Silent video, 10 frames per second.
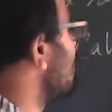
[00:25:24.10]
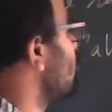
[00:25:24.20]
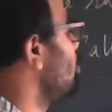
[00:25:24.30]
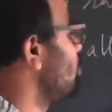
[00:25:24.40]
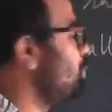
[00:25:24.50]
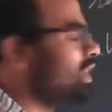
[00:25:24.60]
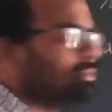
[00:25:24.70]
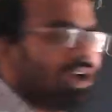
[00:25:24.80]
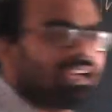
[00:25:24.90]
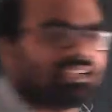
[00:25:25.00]
equal to E
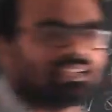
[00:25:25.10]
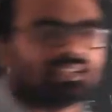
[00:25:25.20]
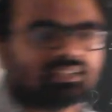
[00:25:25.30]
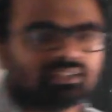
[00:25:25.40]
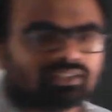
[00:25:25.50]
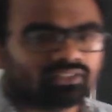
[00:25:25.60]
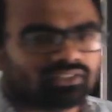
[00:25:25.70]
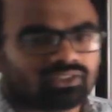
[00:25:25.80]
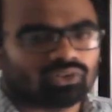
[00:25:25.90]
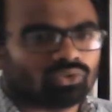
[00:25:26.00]
by T.
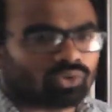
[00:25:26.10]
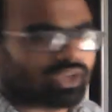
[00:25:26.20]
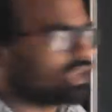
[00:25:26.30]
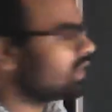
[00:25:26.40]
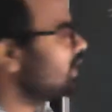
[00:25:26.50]
Okay,